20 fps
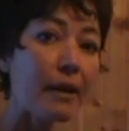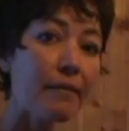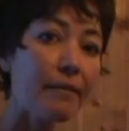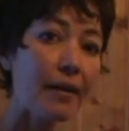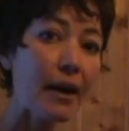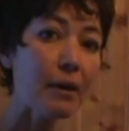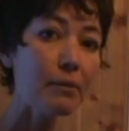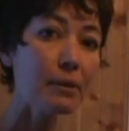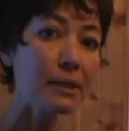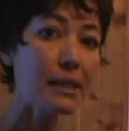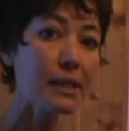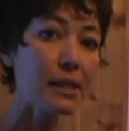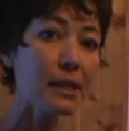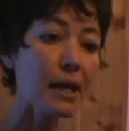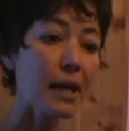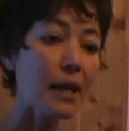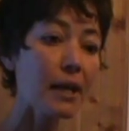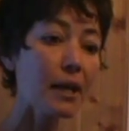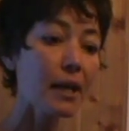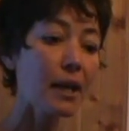if I
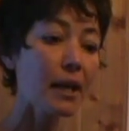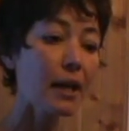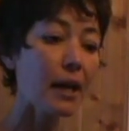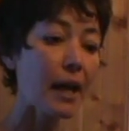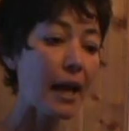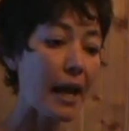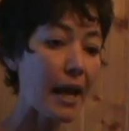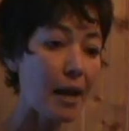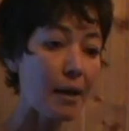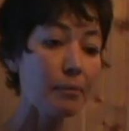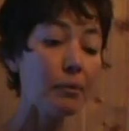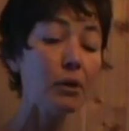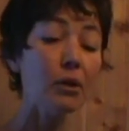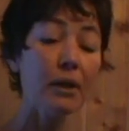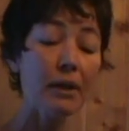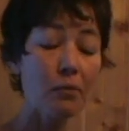was able,